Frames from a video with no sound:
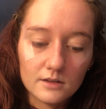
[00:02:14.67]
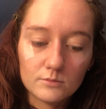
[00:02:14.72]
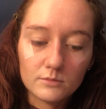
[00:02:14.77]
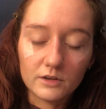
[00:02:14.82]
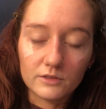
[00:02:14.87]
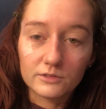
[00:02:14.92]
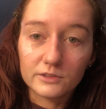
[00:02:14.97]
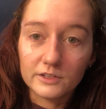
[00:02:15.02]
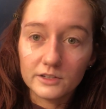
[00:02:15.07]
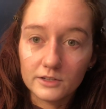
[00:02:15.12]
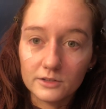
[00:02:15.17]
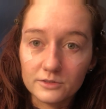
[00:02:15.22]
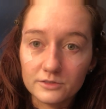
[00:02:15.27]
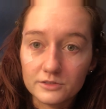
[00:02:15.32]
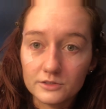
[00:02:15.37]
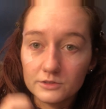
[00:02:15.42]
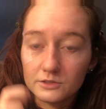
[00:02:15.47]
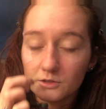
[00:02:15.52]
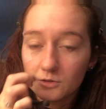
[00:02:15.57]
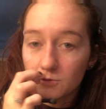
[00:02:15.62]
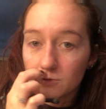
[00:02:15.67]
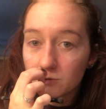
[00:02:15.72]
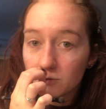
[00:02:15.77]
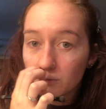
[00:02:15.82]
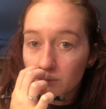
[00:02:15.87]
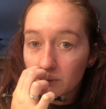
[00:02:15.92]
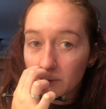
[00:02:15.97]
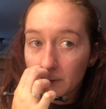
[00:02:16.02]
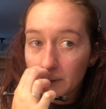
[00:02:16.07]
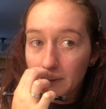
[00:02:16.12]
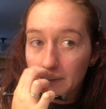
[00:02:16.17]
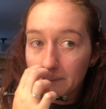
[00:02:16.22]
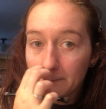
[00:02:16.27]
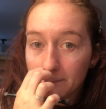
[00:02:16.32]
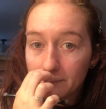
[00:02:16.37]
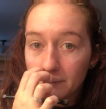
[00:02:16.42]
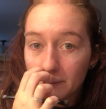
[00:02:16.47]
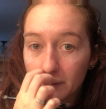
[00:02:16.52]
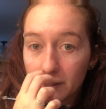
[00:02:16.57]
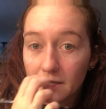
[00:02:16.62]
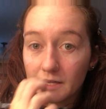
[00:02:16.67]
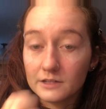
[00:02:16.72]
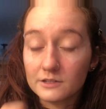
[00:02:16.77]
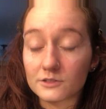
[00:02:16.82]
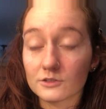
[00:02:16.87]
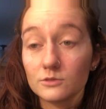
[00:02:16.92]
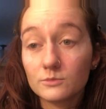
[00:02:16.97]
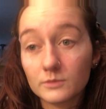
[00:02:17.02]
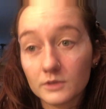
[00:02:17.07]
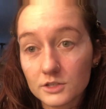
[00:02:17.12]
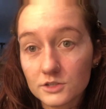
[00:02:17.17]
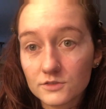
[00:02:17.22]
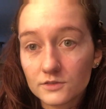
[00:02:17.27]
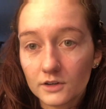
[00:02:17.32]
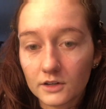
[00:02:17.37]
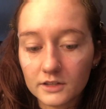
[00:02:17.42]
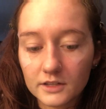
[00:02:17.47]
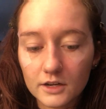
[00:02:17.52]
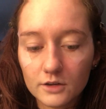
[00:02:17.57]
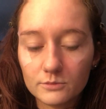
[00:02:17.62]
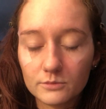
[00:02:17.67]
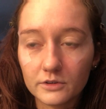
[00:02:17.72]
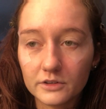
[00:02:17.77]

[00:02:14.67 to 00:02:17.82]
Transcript: Beverly Hills, you don't normally get too much fallout,